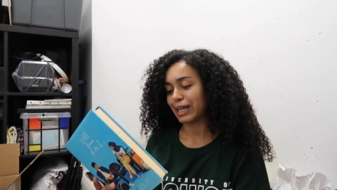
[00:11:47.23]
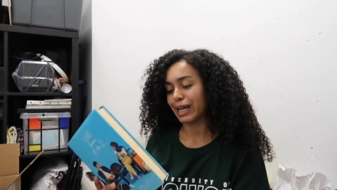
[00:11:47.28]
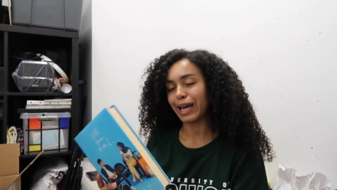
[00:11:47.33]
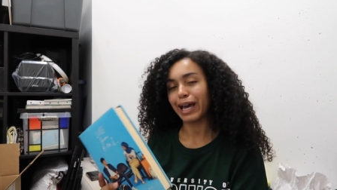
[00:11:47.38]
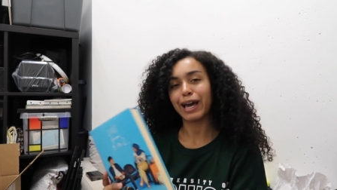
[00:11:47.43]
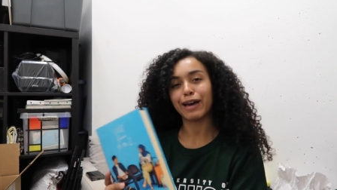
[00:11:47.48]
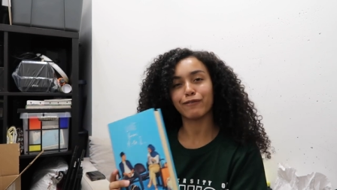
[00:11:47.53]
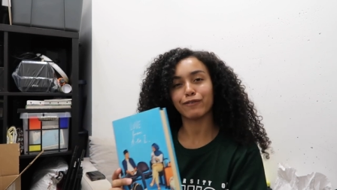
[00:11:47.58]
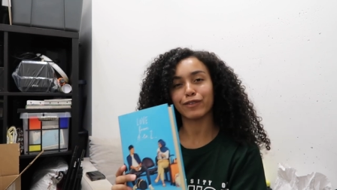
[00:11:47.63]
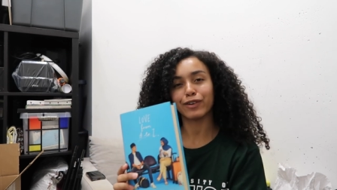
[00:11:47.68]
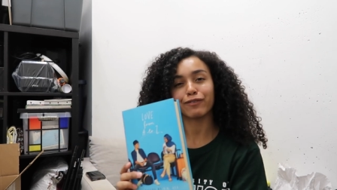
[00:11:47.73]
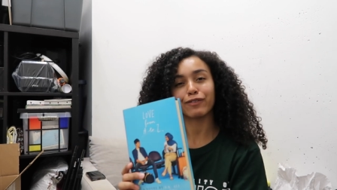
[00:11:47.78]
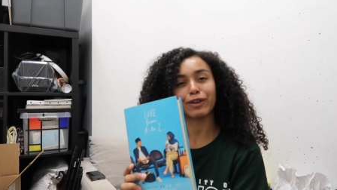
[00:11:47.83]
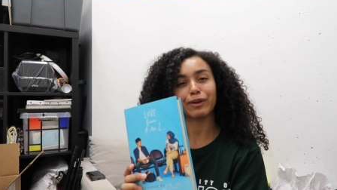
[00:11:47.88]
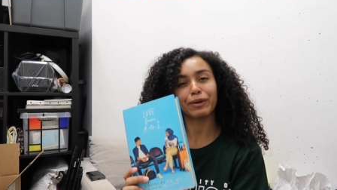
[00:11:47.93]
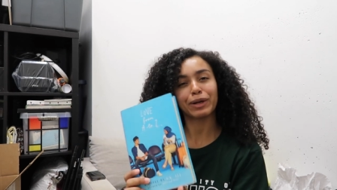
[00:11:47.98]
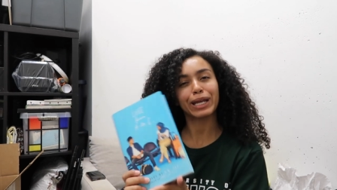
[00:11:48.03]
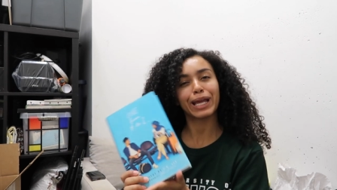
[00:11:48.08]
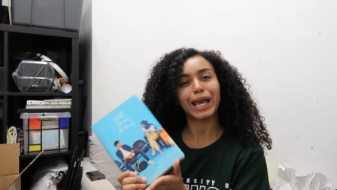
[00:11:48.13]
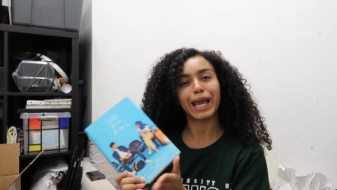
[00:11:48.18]
have a
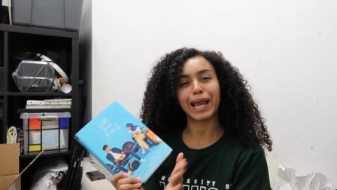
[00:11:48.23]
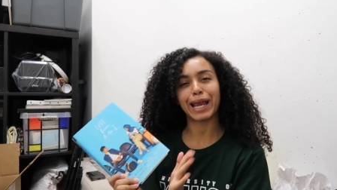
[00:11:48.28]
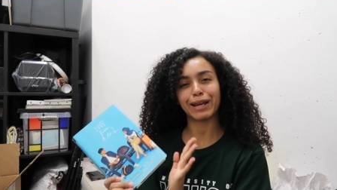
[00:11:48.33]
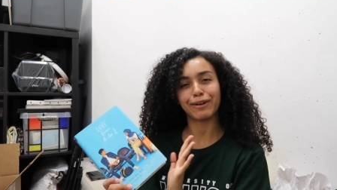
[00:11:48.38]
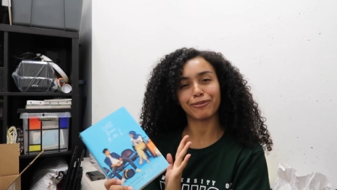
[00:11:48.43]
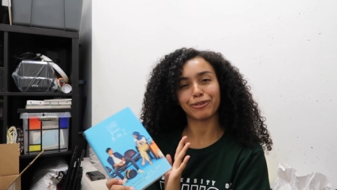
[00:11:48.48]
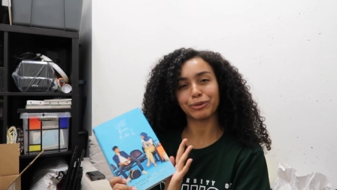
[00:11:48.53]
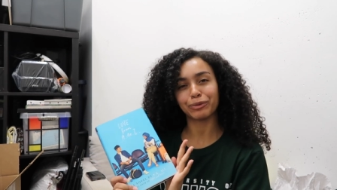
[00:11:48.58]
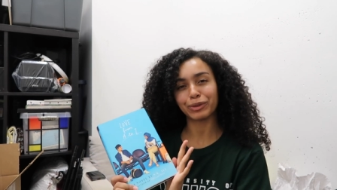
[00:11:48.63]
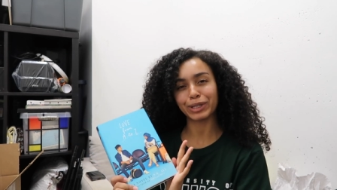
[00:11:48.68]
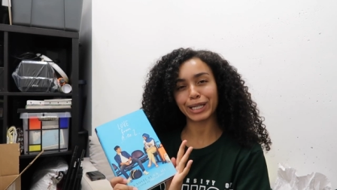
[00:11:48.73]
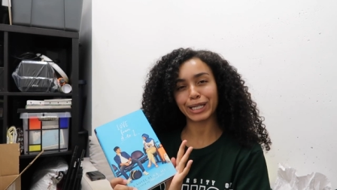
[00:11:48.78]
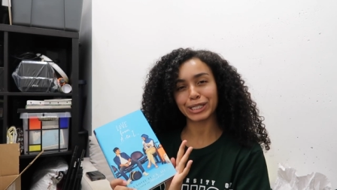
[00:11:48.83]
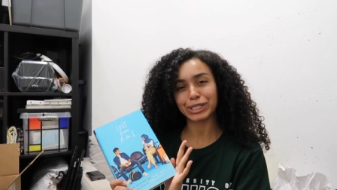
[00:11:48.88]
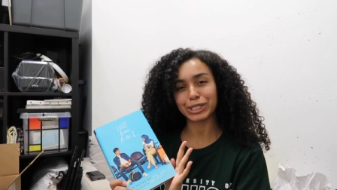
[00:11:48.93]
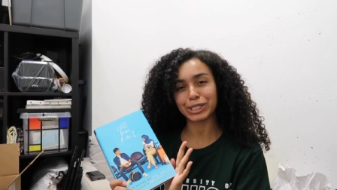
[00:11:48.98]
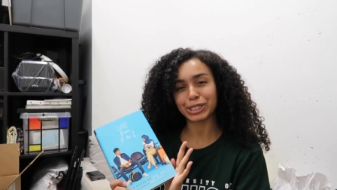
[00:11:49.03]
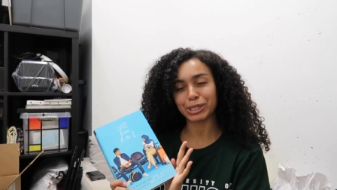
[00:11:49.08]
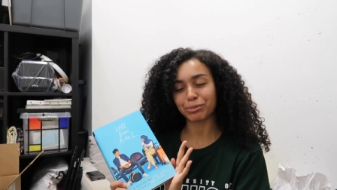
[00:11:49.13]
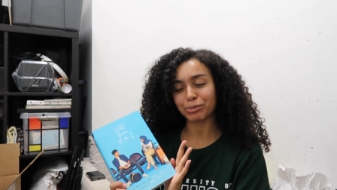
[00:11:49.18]
very hateful
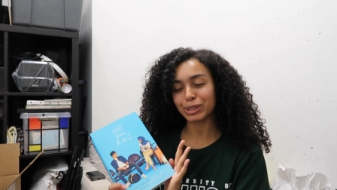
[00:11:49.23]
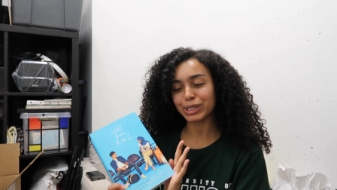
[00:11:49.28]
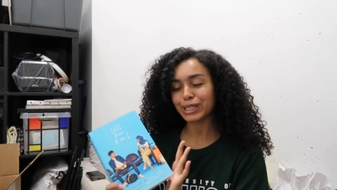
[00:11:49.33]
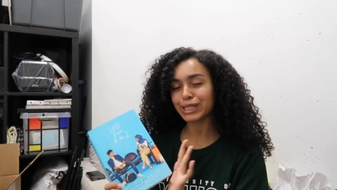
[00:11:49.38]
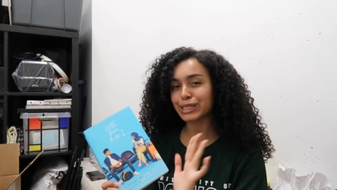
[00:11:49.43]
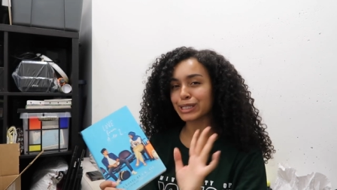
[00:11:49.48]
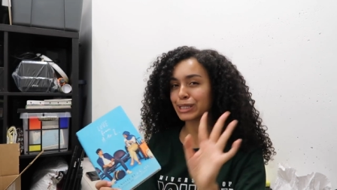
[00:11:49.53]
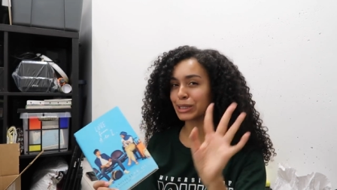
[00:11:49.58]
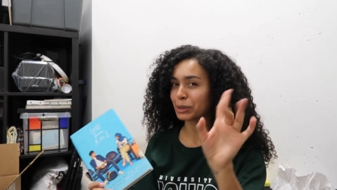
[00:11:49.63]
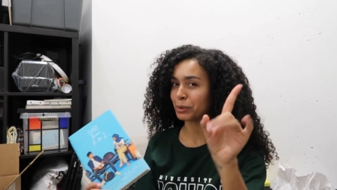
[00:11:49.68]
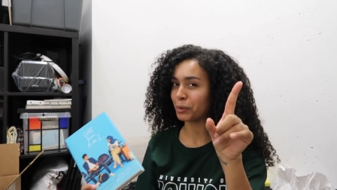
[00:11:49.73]
relationship with this.